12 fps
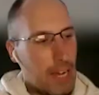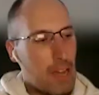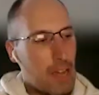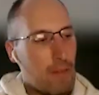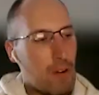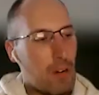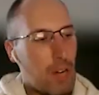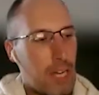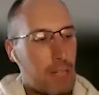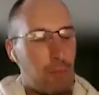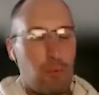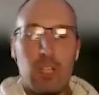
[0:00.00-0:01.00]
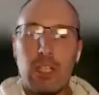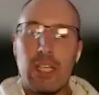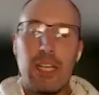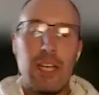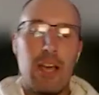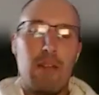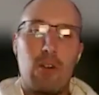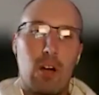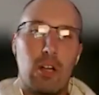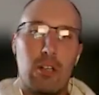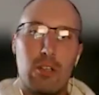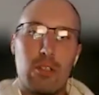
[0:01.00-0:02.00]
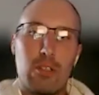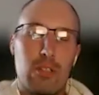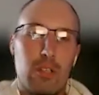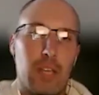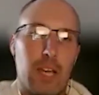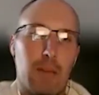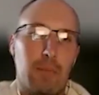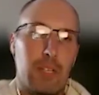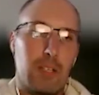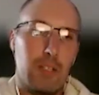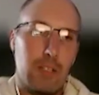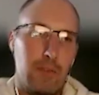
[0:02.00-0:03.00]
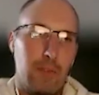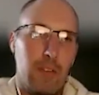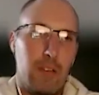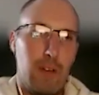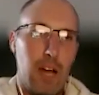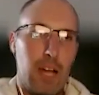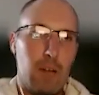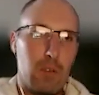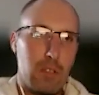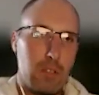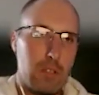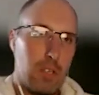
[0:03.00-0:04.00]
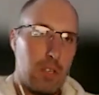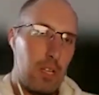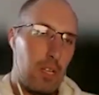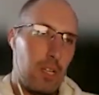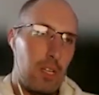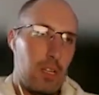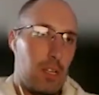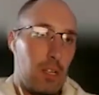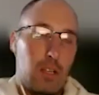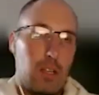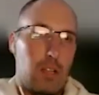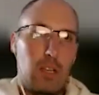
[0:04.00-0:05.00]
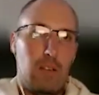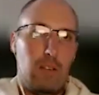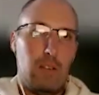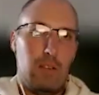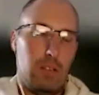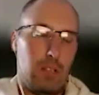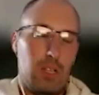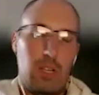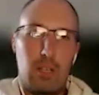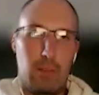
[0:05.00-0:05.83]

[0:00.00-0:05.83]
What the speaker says: really never understood that, because if I was the